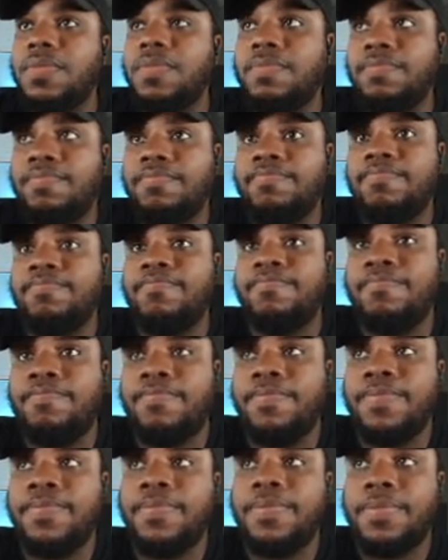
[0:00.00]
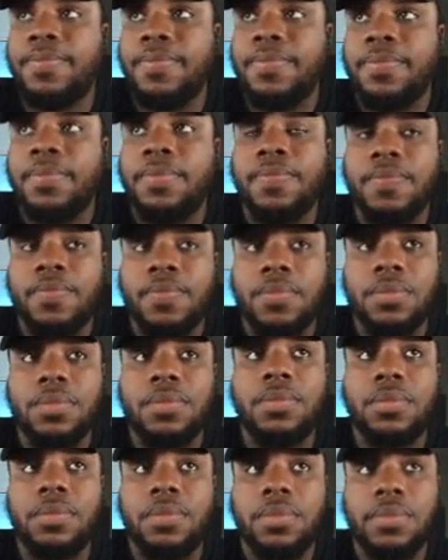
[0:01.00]

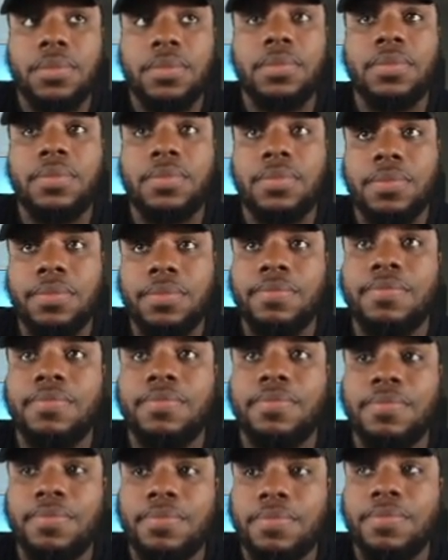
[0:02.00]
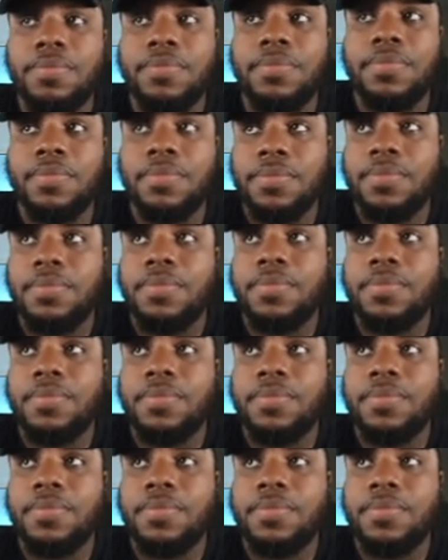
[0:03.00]
(silent)